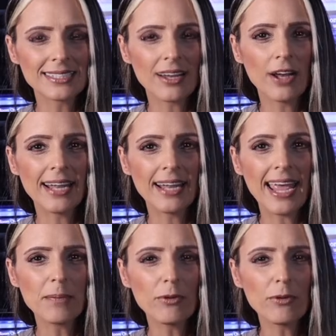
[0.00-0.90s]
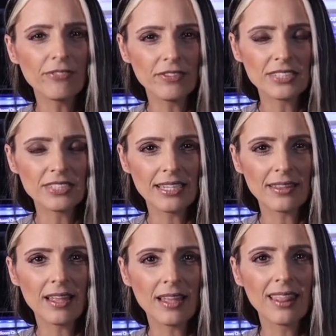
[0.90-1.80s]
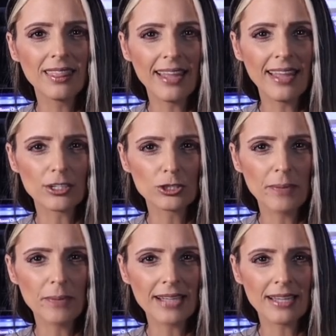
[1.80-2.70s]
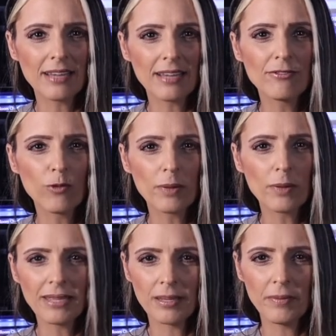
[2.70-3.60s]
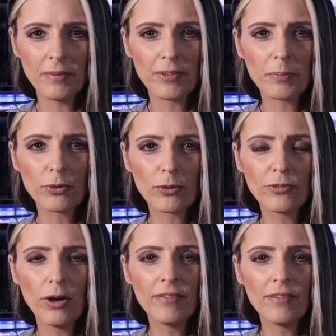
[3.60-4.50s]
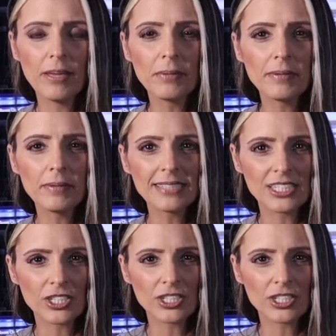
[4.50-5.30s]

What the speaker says: on an April 15th letter to Baghdad informing them of the approval of implementation